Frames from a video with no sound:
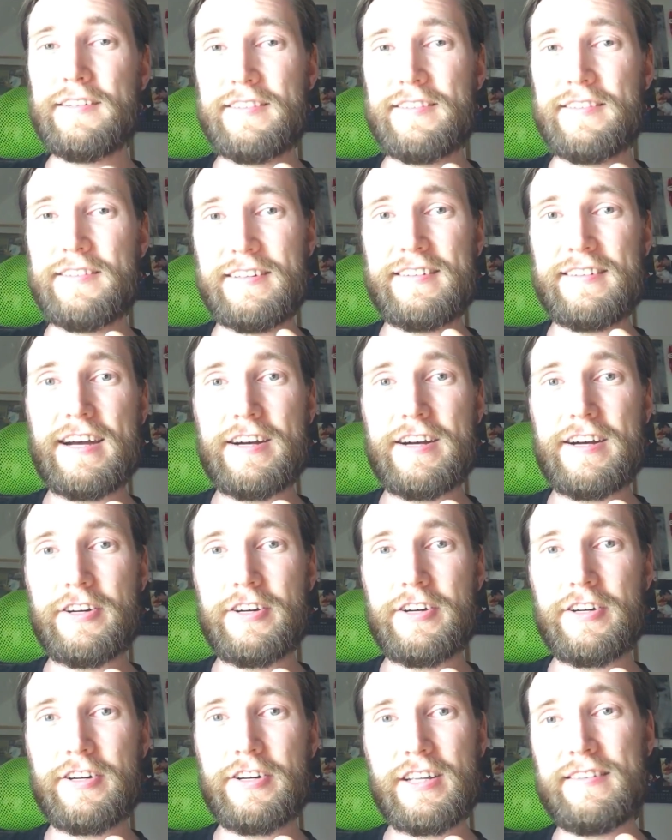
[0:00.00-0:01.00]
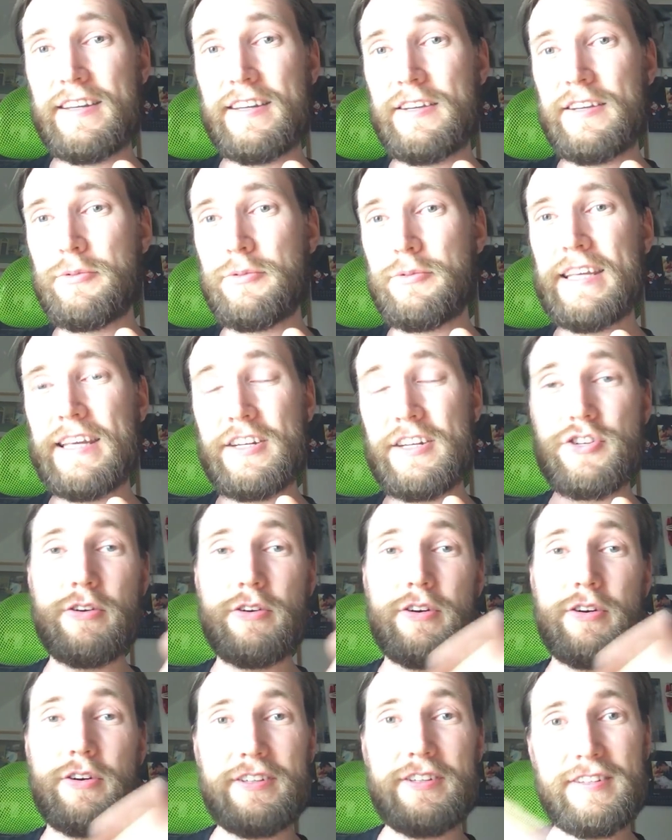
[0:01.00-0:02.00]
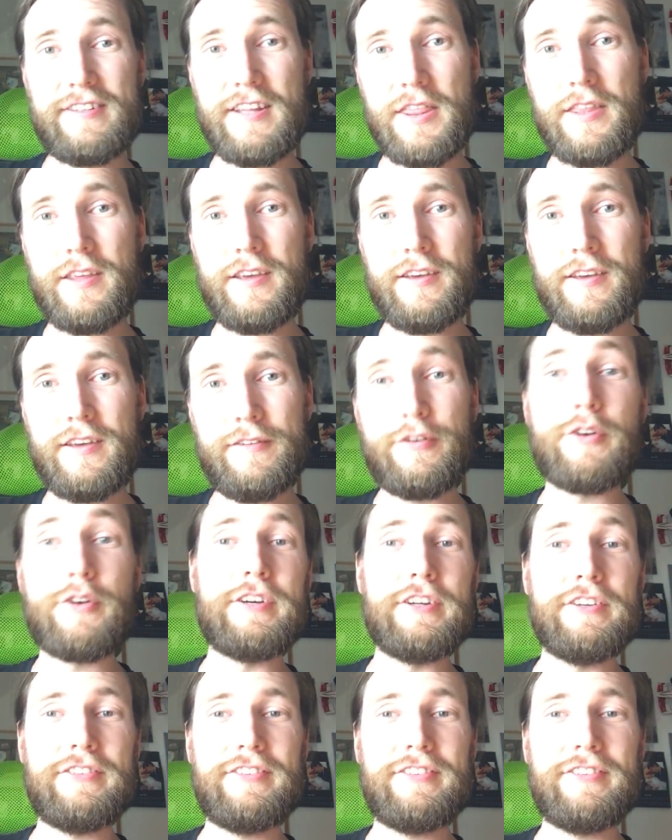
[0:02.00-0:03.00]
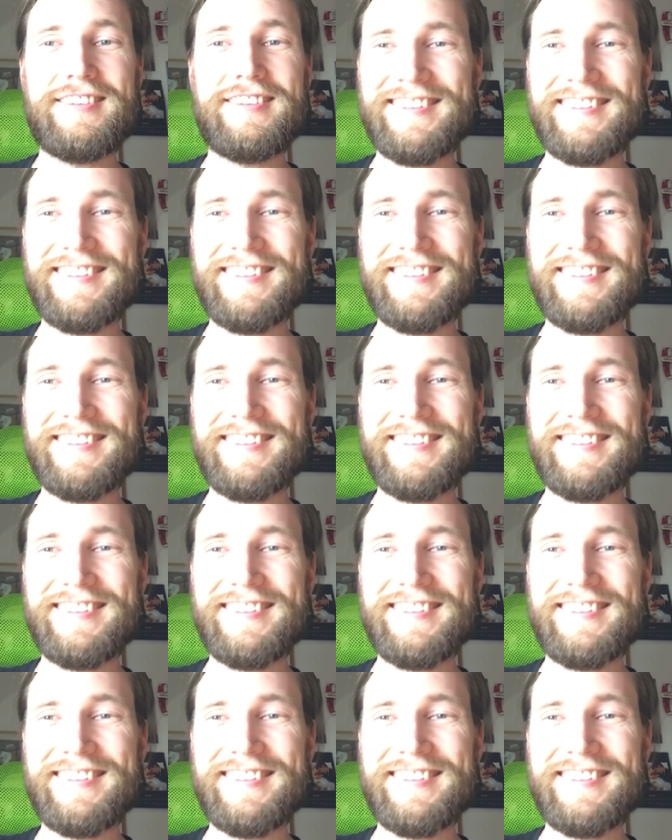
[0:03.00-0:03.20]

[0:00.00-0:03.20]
and dark, and I really enjoyed it in the forest.